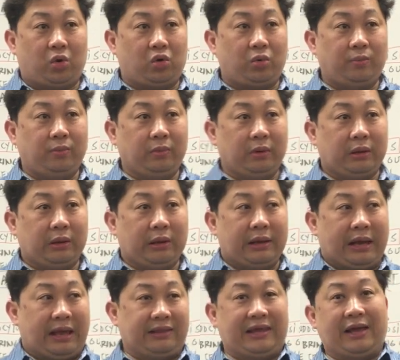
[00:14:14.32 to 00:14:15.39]
home,
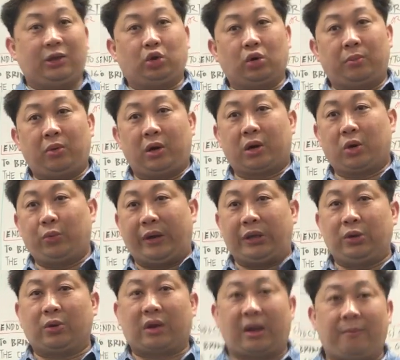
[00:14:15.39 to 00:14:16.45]
and then tomorrow
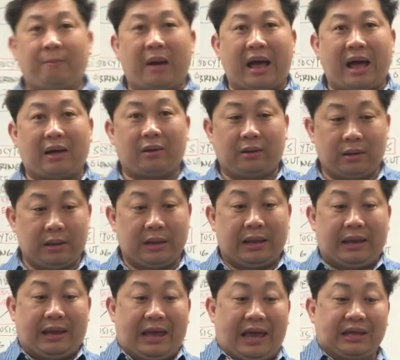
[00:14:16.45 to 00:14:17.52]
when you come back,
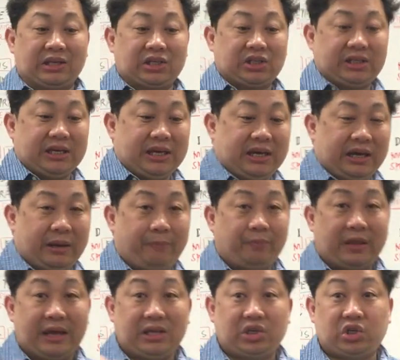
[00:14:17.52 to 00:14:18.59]
and see
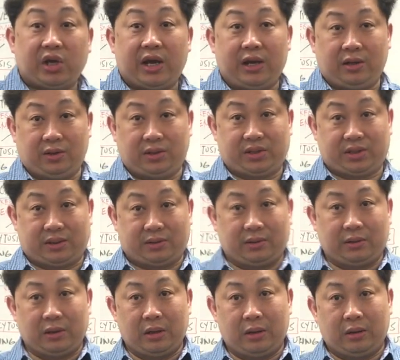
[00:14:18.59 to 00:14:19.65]
if they change.
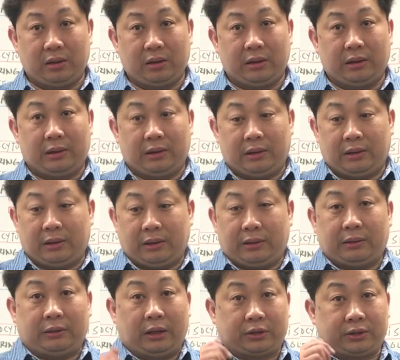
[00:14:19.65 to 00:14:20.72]

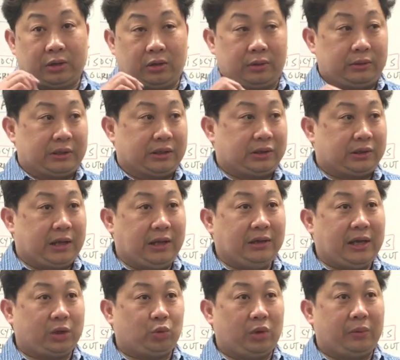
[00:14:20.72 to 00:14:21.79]
The
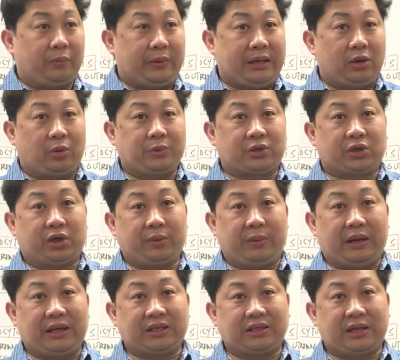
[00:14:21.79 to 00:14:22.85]
thing that we'll be
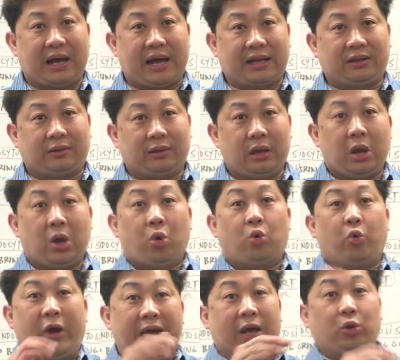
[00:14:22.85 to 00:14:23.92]
observing is that
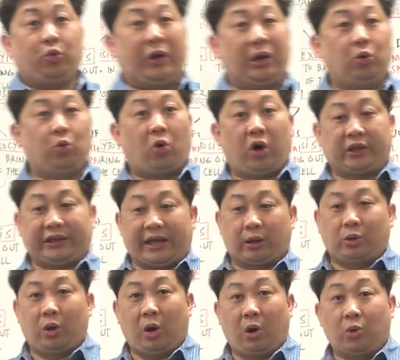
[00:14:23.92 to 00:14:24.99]
where will
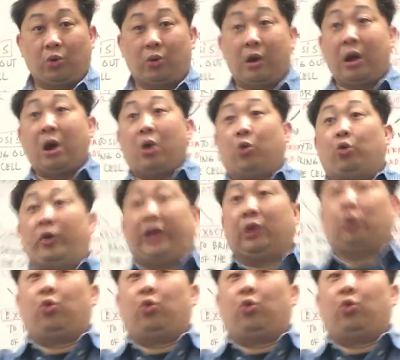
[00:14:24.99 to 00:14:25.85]
water go? Will